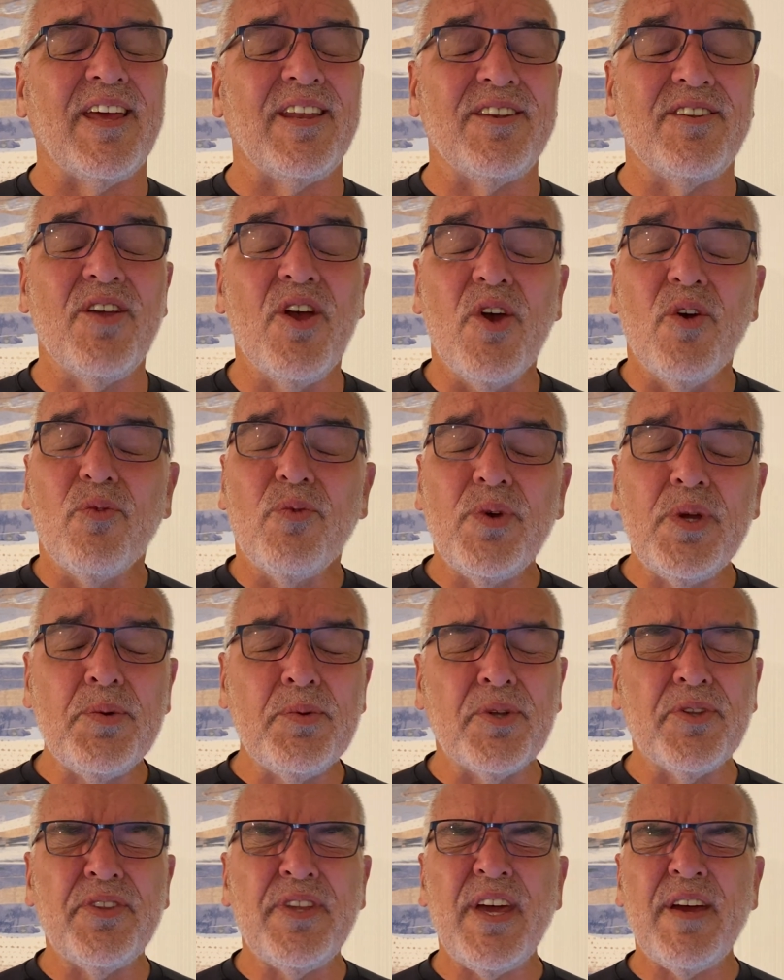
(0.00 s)
And we
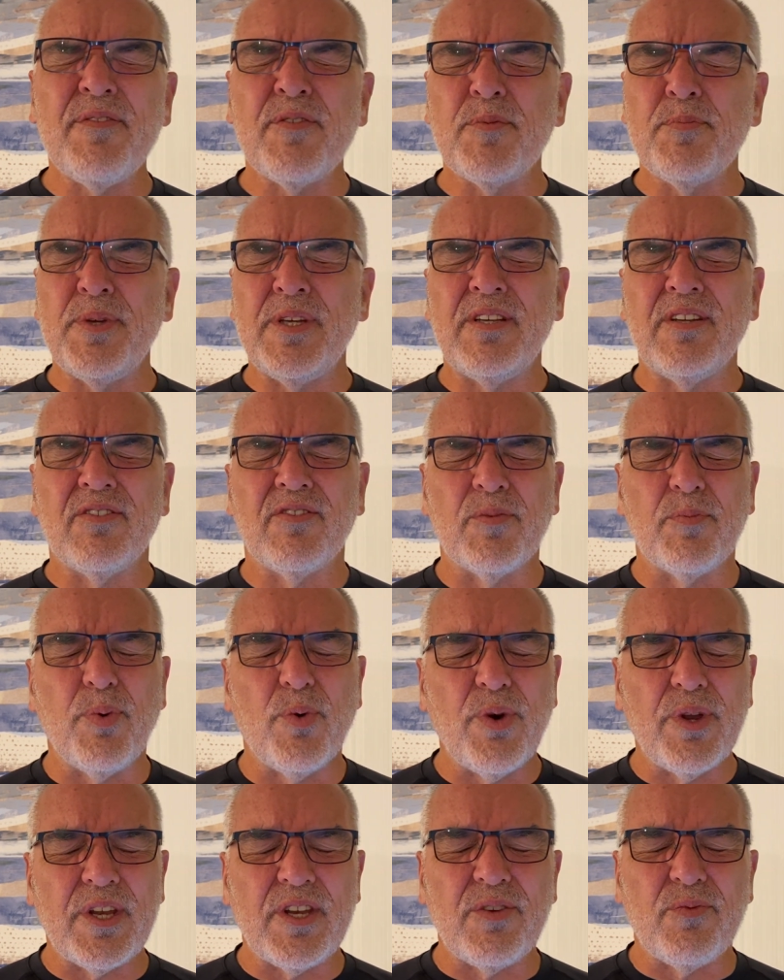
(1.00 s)
will never be
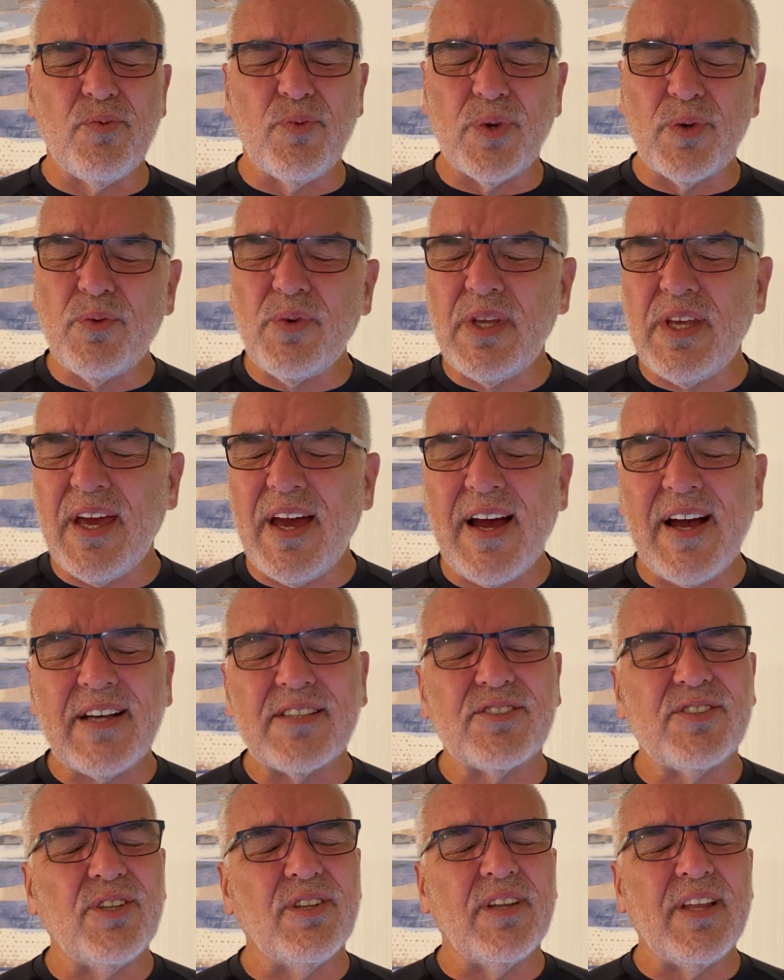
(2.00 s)
disappointed. When we
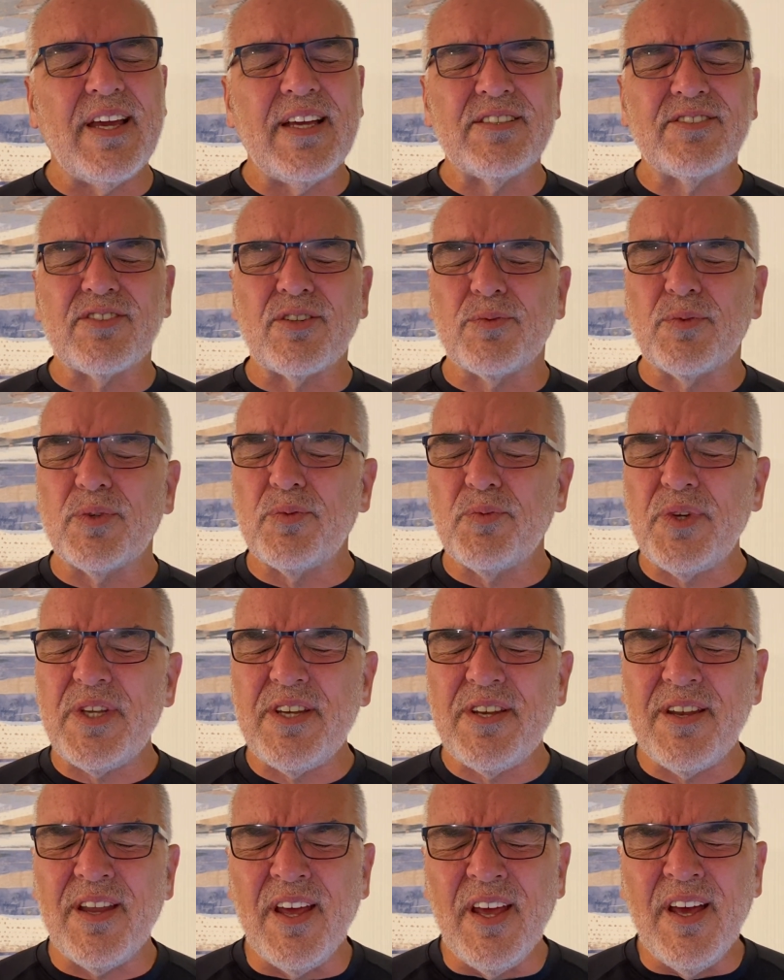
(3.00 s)
ask, you'll answer. When
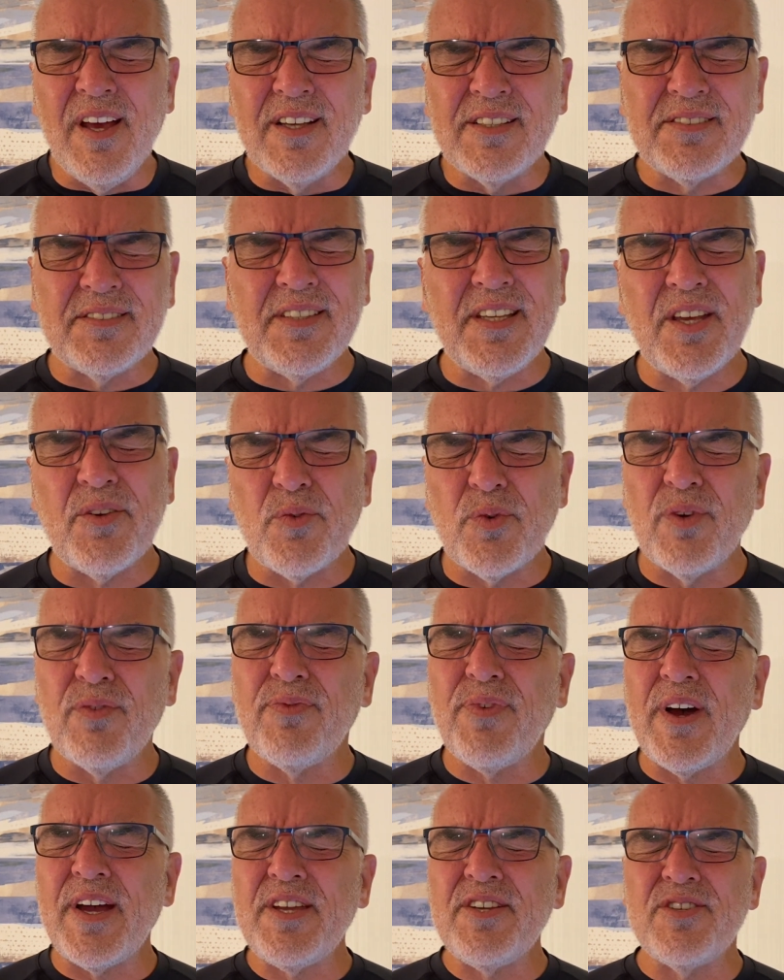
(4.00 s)
we seek, we'll
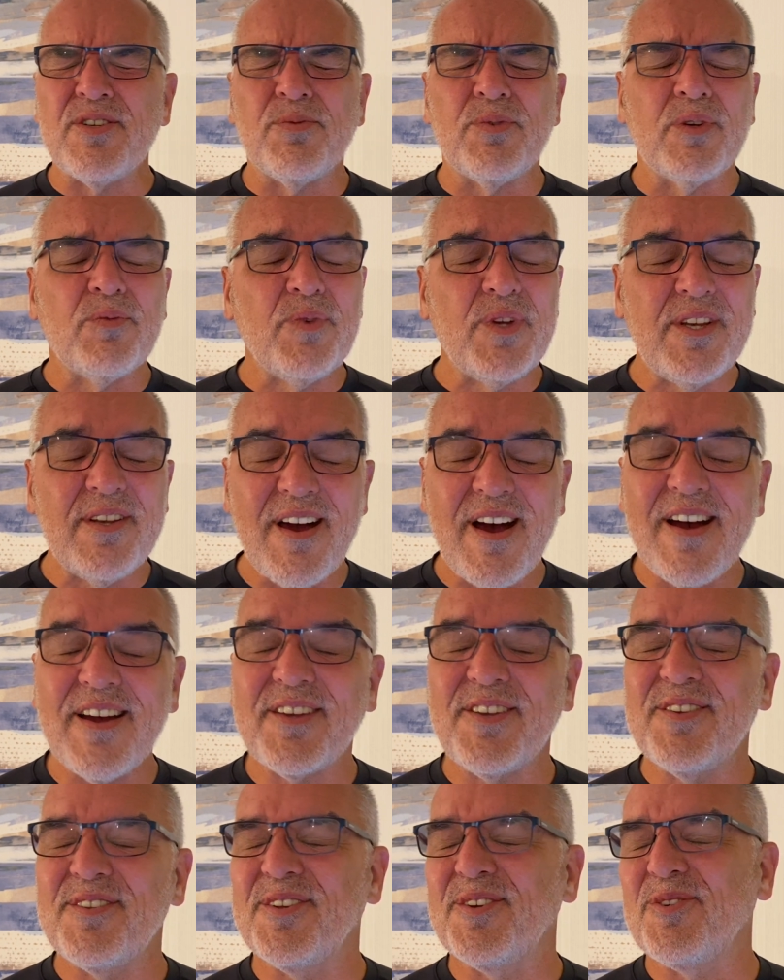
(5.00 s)
find you. When we
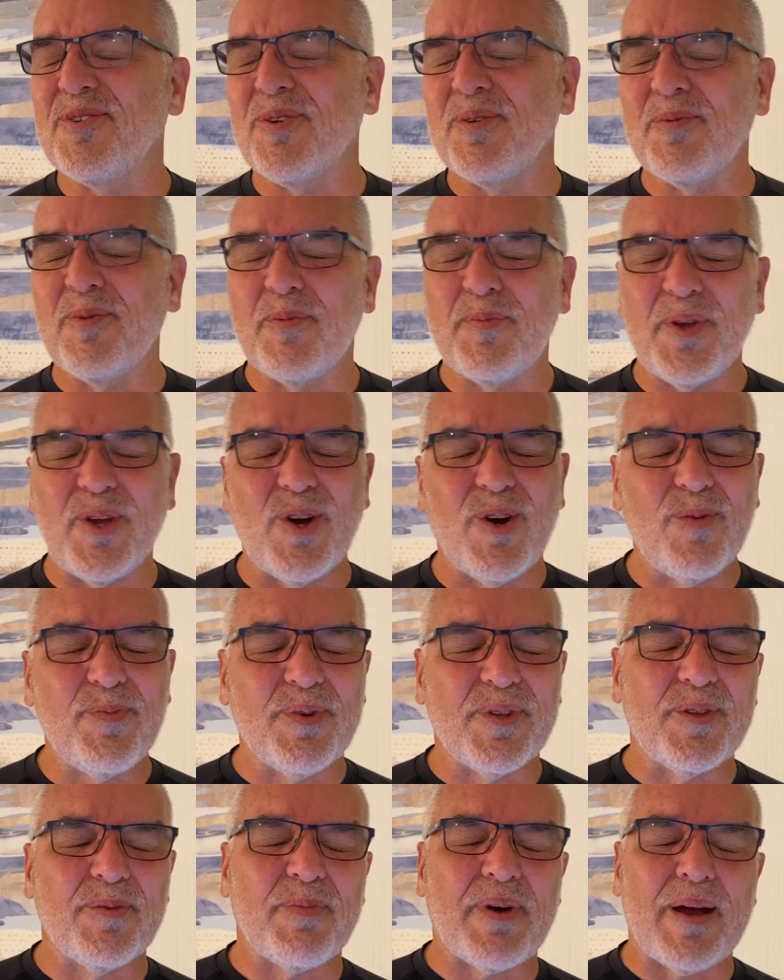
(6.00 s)
knock, the door will be
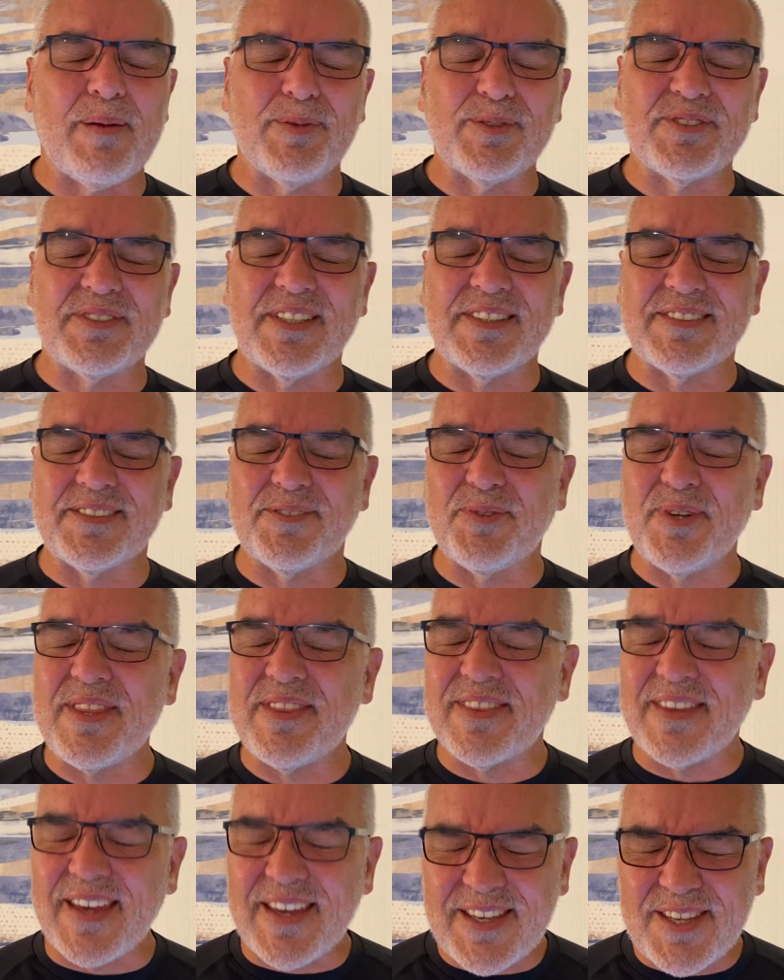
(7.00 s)
open, the Bible says. And we
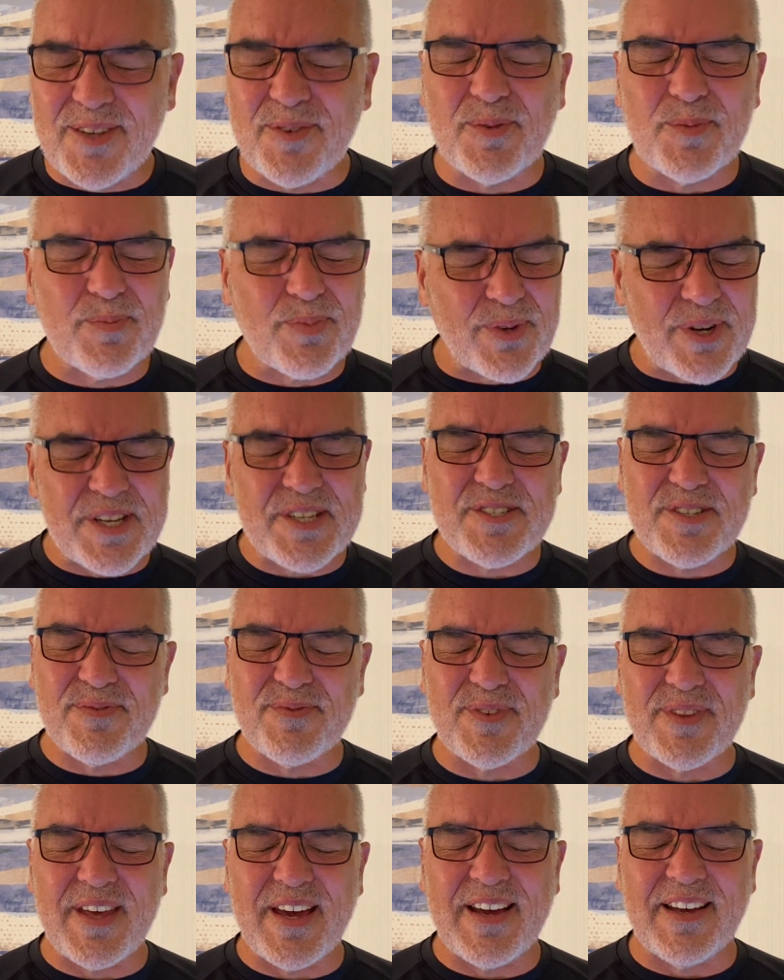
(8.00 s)
thank you and praise you
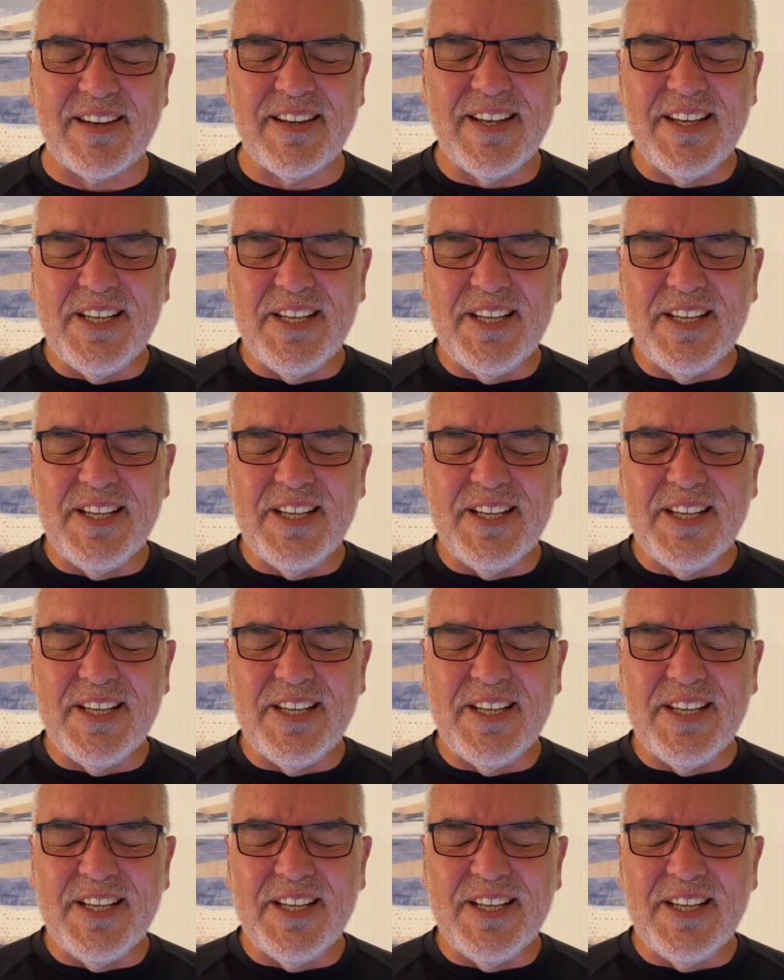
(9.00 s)
for that.